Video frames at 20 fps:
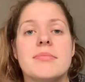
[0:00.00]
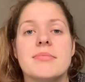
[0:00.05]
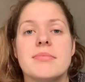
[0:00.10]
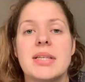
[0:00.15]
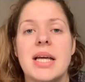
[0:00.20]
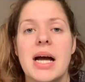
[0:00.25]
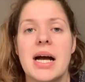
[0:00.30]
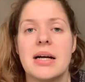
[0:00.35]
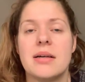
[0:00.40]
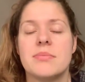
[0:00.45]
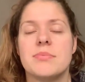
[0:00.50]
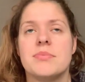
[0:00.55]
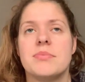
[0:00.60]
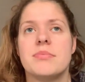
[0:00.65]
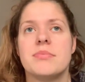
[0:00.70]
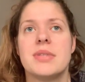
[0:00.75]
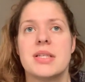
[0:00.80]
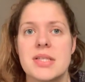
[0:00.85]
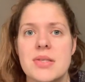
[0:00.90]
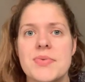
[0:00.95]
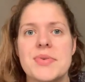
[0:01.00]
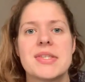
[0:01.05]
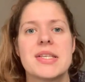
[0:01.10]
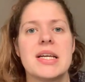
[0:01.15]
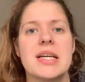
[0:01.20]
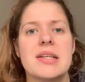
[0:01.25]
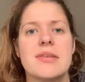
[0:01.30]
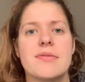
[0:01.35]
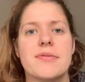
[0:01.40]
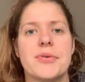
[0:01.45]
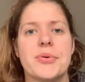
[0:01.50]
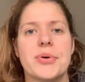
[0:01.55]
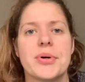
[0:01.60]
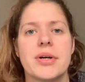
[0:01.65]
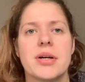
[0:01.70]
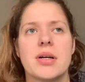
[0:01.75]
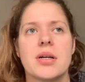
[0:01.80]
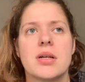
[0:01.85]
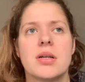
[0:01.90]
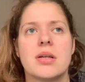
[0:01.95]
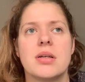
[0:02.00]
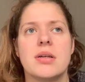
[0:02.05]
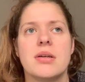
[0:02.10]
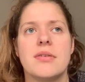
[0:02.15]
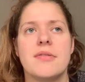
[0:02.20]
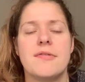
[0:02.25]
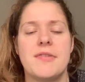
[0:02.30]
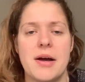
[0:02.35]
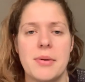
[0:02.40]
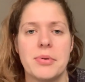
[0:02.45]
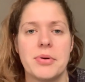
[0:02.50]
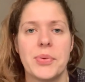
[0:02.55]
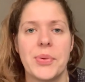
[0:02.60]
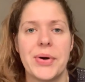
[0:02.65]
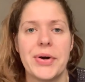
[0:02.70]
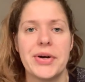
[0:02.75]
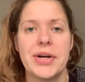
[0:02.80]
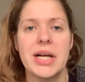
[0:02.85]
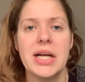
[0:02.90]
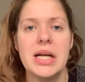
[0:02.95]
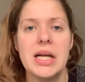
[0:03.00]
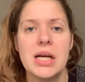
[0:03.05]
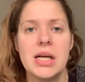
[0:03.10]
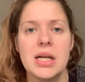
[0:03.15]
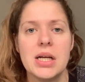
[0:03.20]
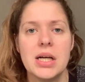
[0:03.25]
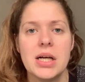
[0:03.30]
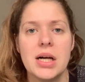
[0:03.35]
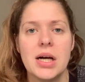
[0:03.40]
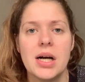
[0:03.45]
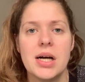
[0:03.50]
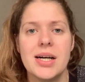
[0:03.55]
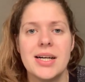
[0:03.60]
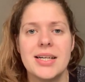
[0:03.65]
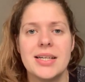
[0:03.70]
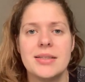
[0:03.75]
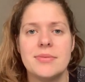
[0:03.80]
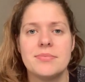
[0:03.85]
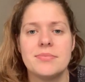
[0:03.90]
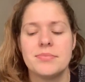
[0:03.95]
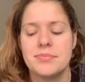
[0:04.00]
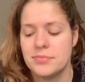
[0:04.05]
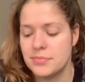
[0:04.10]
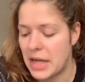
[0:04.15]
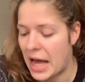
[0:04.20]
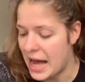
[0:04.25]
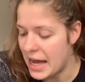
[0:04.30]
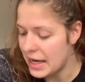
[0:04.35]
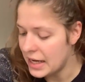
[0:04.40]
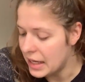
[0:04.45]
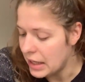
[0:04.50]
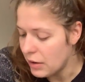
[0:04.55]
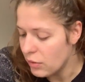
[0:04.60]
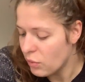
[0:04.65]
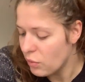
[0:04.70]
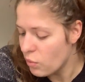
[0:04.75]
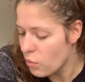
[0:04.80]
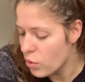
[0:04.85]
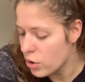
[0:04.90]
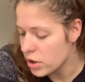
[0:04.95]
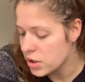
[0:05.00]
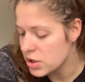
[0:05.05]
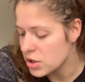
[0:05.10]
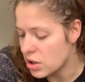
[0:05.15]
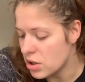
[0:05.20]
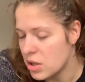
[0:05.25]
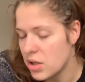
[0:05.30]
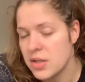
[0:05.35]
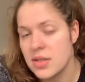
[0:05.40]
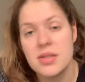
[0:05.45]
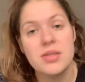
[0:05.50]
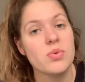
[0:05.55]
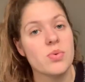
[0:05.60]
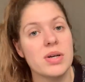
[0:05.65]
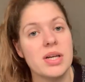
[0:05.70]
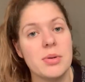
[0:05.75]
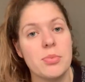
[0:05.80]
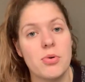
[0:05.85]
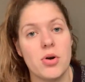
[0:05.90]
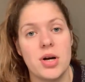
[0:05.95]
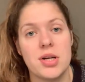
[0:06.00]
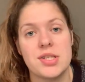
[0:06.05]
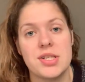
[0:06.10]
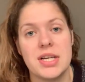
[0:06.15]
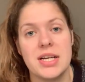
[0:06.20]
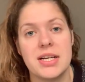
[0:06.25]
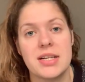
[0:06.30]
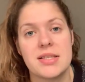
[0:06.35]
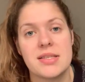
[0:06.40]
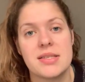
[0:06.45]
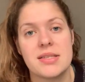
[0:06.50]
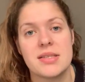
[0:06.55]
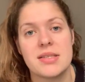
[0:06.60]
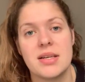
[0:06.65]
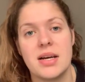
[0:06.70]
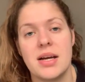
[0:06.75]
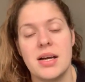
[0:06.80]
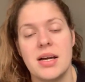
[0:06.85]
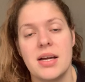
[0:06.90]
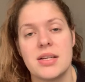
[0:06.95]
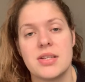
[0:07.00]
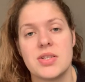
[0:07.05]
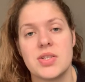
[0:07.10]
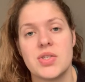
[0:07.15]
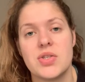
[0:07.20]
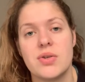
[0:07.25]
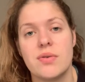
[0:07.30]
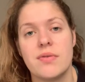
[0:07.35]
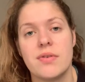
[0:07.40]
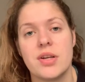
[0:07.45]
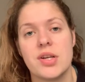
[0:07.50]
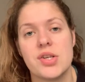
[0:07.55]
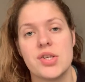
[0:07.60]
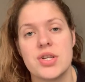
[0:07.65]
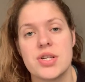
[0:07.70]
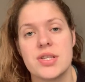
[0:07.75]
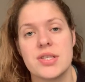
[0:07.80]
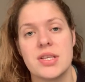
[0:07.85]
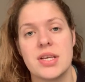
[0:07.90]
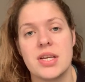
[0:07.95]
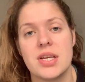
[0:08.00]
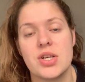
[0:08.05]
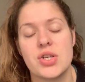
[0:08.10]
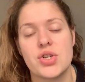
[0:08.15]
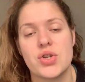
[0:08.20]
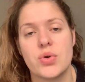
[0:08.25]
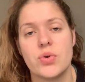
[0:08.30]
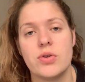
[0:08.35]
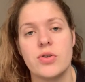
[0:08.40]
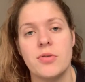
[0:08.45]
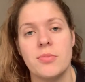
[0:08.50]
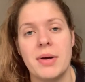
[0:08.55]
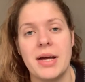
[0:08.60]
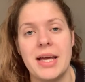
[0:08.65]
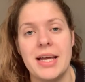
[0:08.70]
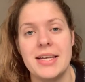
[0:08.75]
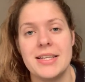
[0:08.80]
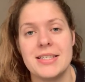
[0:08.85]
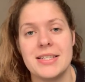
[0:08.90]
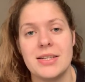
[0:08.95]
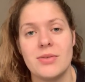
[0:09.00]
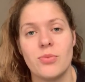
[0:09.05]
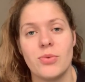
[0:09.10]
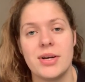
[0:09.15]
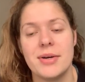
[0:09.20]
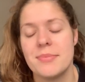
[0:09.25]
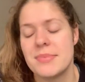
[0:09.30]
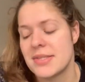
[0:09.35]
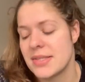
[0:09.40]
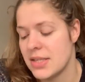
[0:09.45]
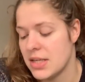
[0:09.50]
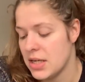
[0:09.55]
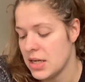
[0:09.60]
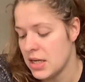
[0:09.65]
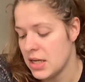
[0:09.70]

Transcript: yeah, this was it for February. I worked on 20 projects. I had 2 finishes, and I showed you my 18 webs.